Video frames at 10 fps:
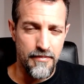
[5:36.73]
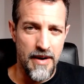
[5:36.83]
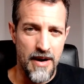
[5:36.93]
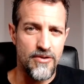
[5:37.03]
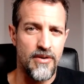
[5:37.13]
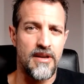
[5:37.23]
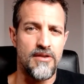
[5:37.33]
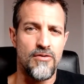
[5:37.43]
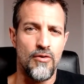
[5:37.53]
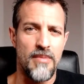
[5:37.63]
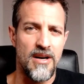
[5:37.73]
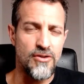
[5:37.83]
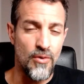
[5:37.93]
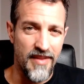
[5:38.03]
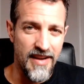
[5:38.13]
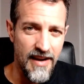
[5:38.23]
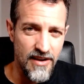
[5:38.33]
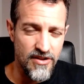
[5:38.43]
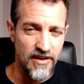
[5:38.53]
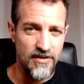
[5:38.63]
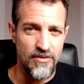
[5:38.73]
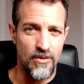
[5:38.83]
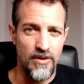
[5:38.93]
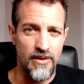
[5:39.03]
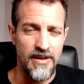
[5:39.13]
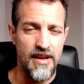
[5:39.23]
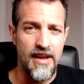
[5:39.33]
powertrain control module or the engine control unit.